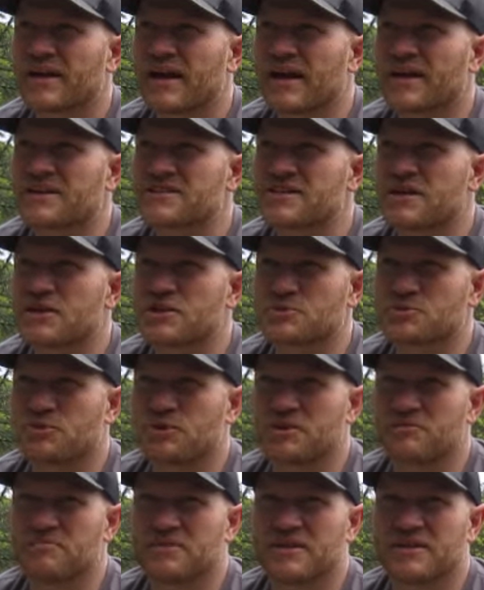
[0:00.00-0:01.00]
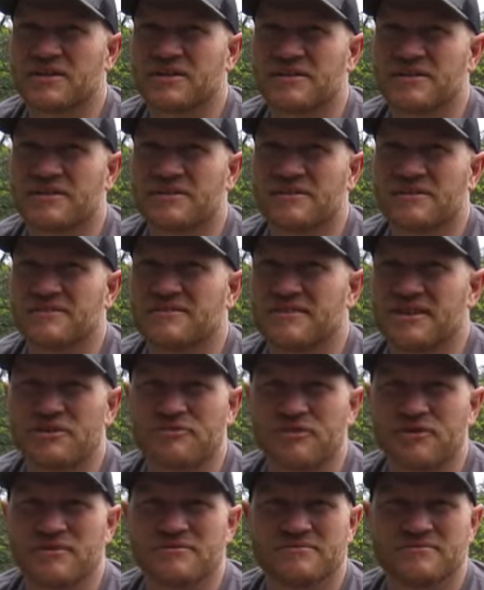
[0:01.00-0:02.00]
I guess I just want to be
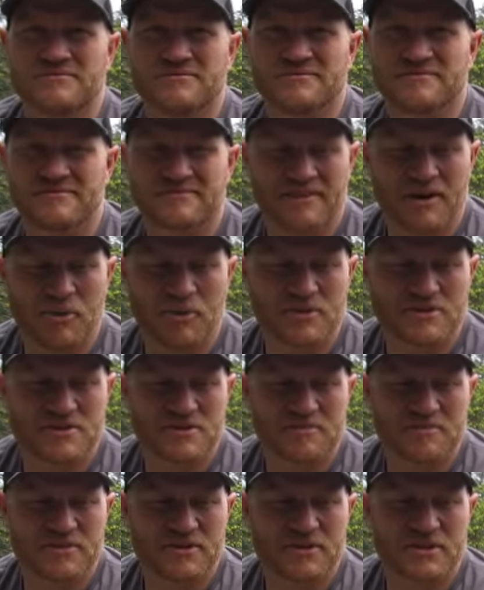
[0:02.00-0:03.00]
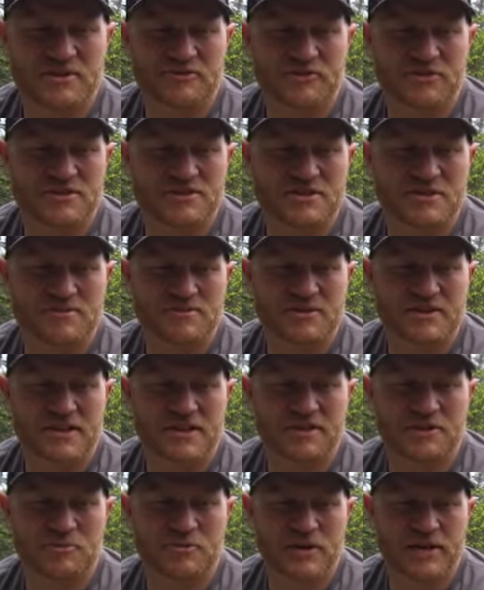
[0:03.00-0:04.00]
different. I want something different, something
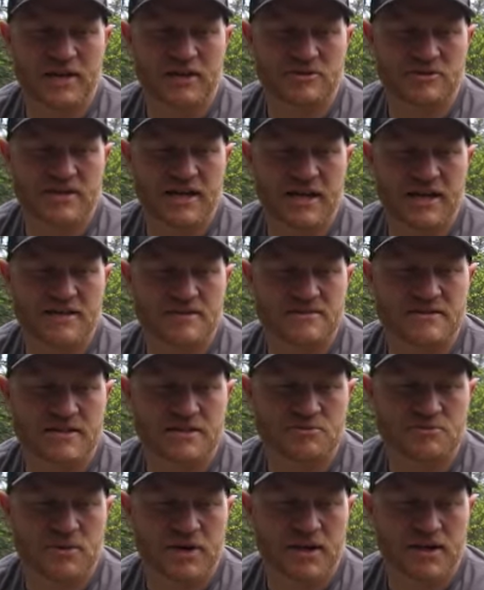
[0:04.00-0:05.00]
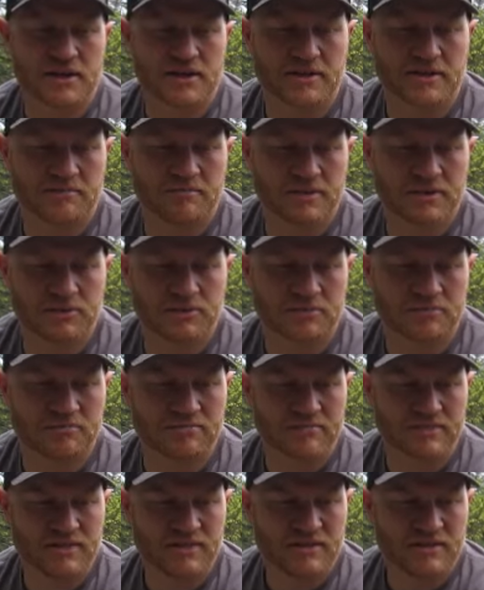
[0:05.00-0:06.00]
that nobody else has. That's why I like to build
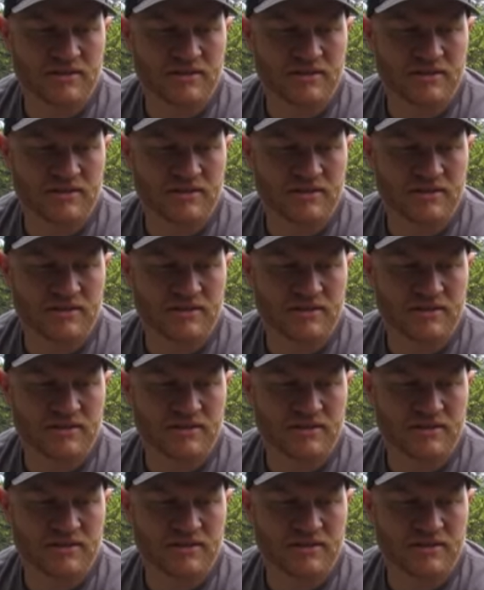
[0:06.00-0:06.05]
them.